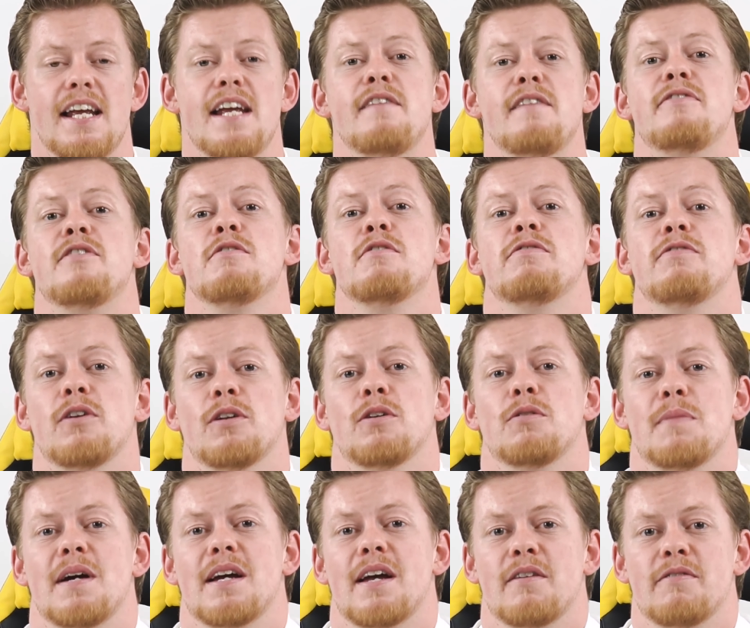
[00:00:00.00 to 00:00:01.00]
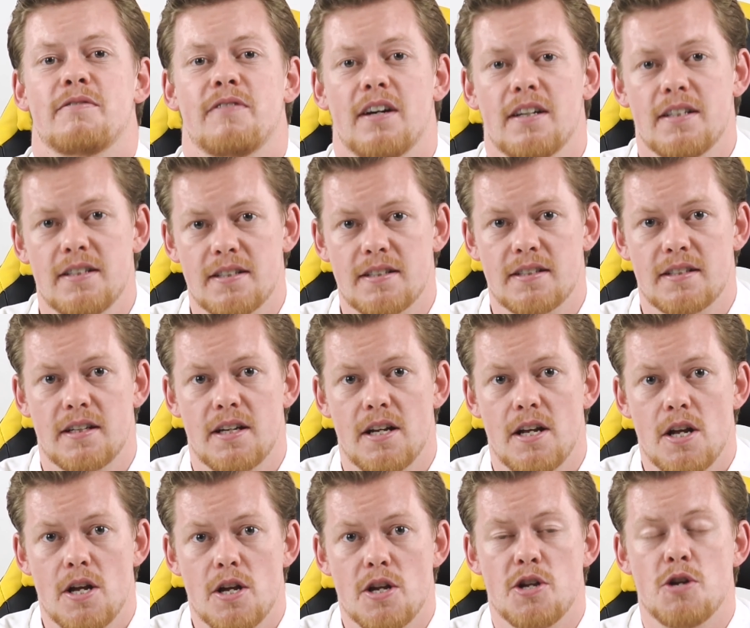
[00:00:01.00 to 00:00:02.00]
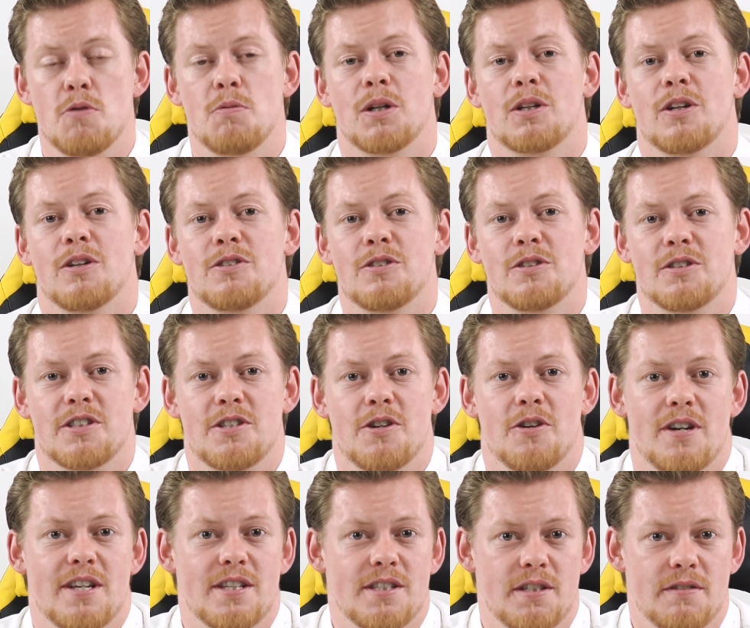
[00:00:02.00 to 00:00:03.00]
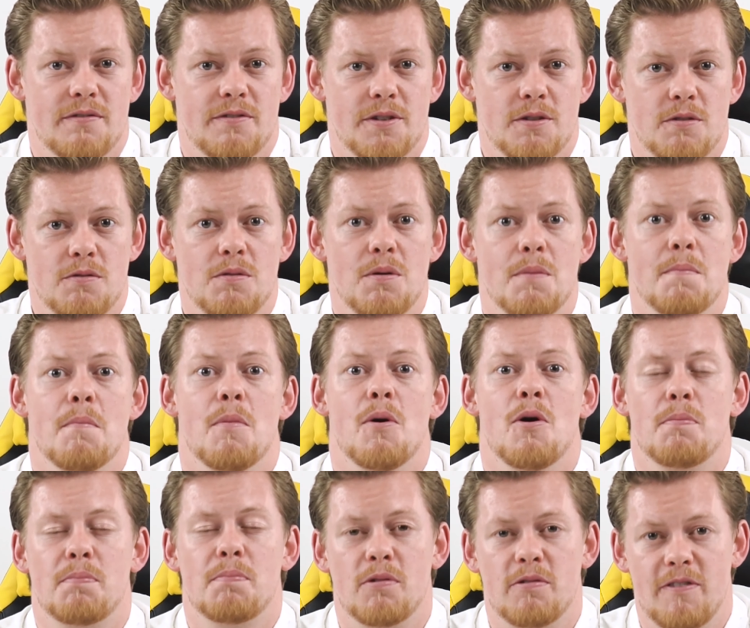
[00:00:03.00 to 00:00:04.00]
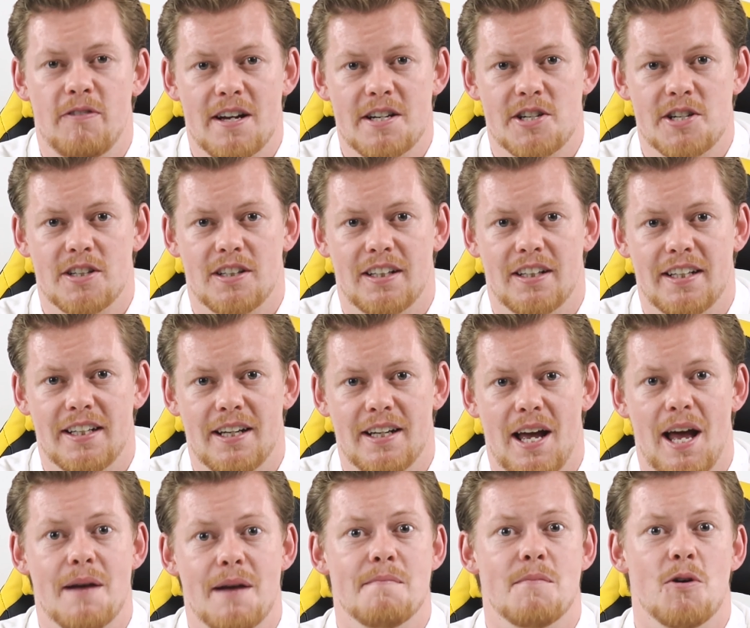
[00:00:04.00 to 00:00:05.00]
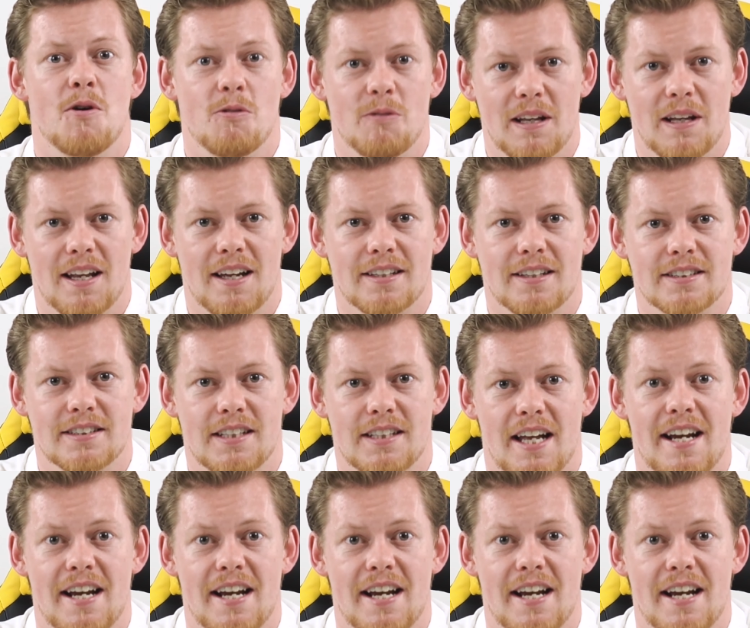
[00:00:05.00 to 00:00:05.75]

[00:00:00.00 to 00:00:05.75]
If you follow my advice, you will conduct your interview more professionally and more relaxed,